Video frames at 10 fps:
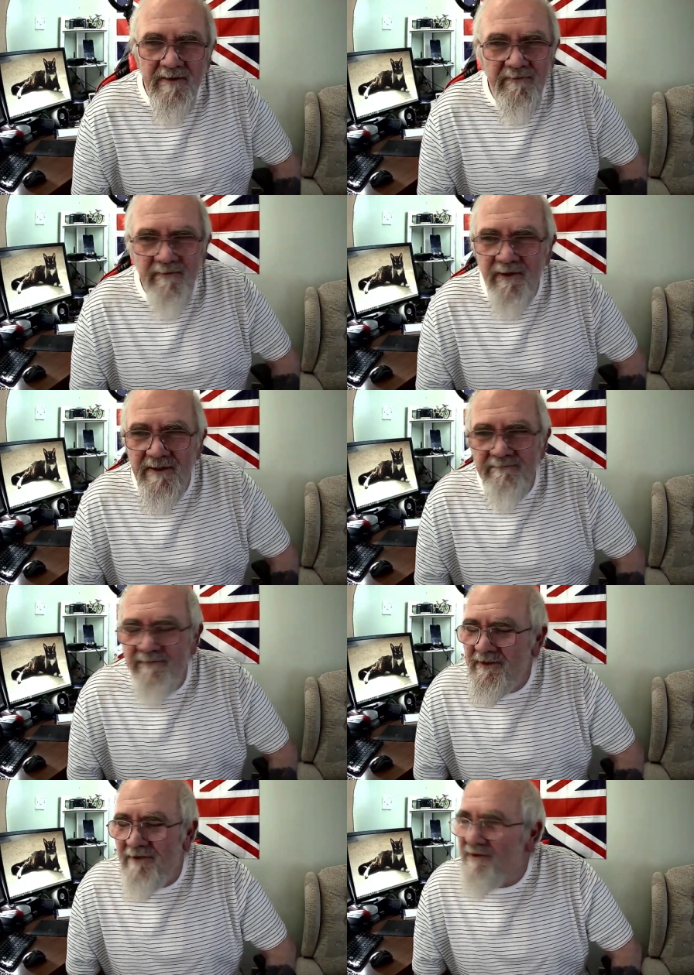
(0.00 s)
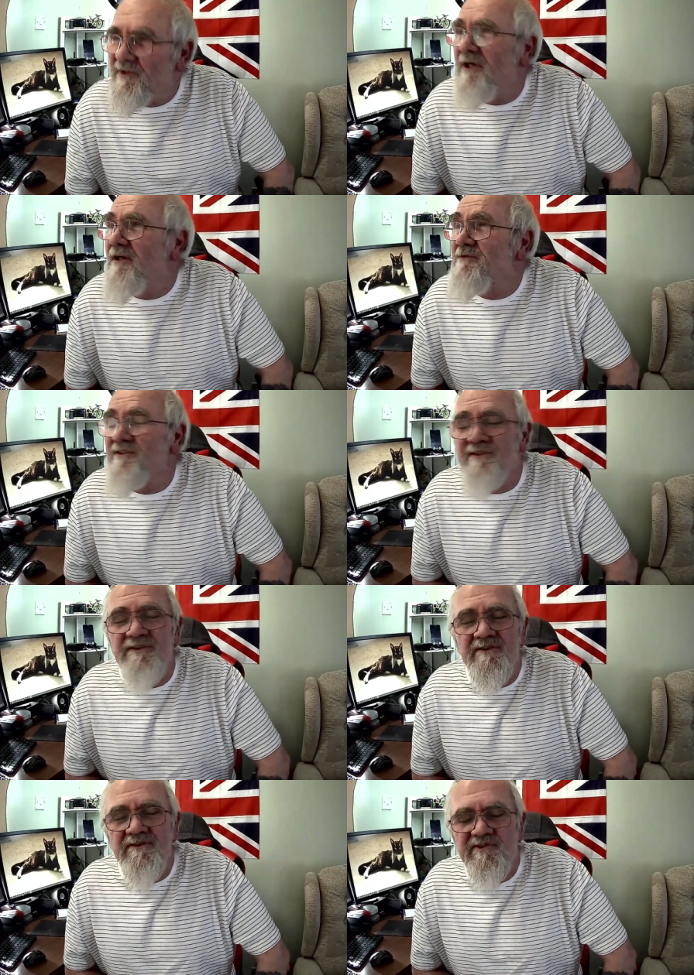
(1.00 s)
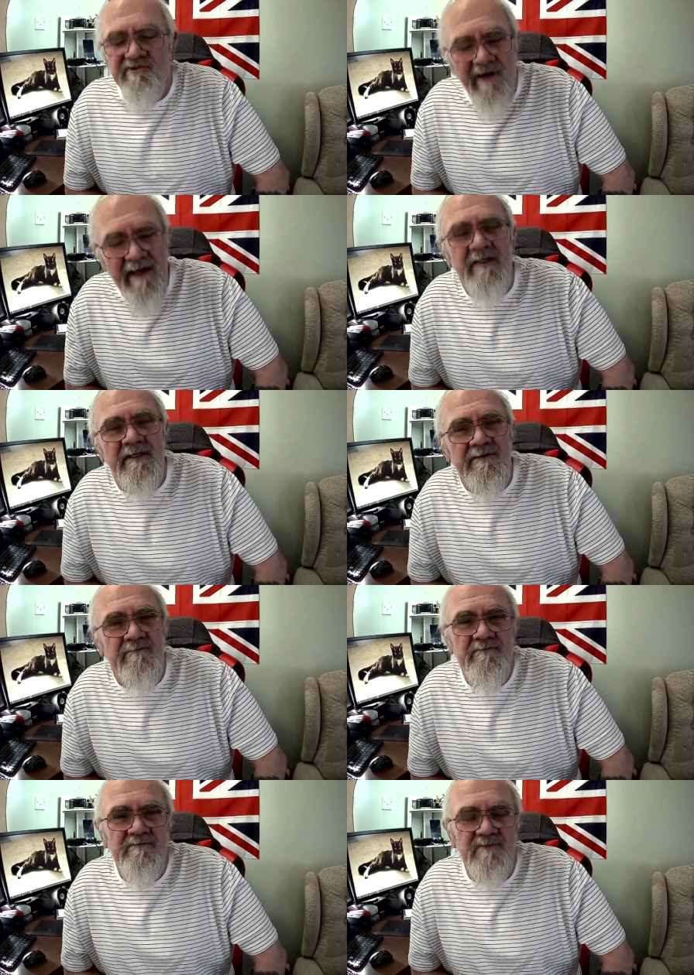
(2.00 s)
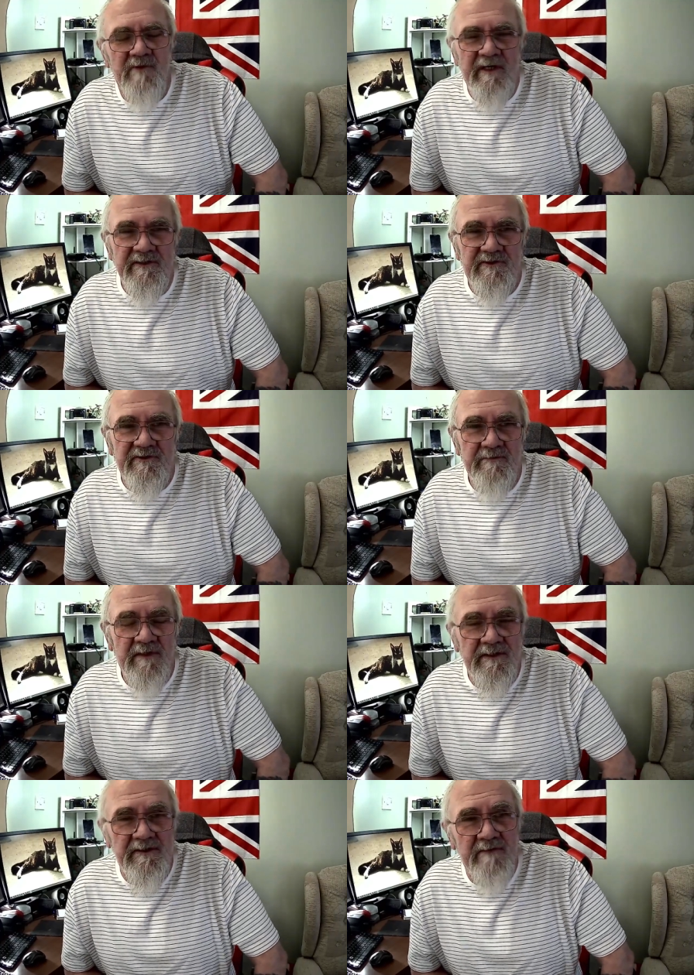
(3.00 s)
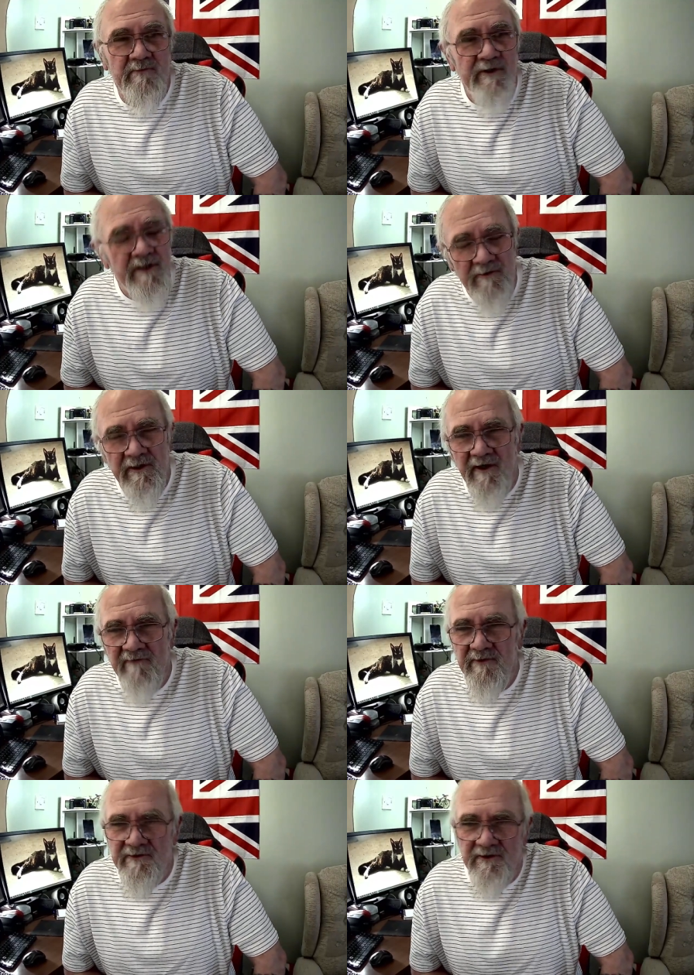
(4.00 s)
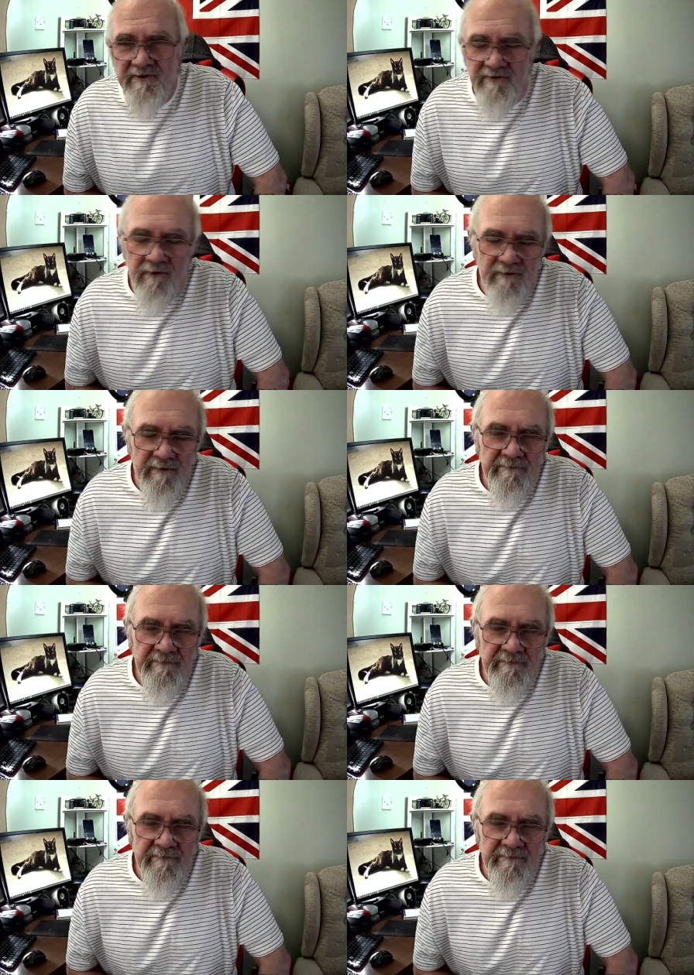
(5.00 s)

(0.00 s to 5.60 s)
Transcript: But yeah, Starmer's strangling the mainstream media. We know the government control